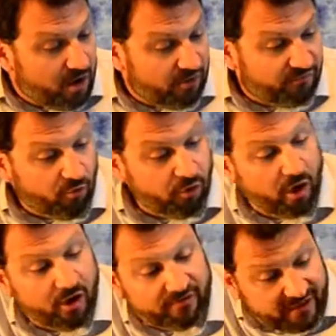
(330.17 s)
For
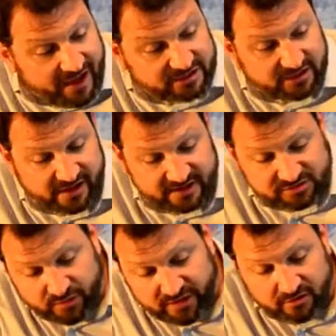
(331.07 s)
our flashlights,
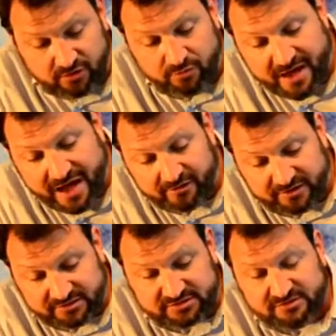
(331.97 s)
we include
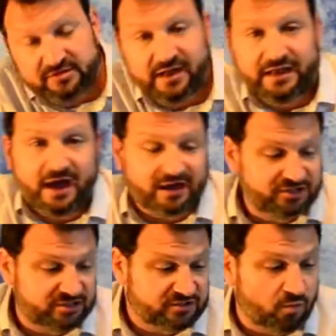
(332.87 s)
batteries, and not
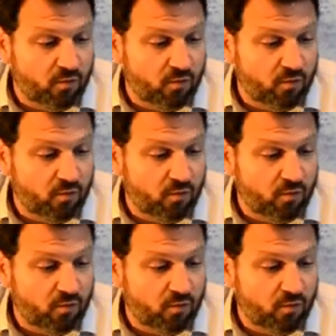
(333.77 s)
just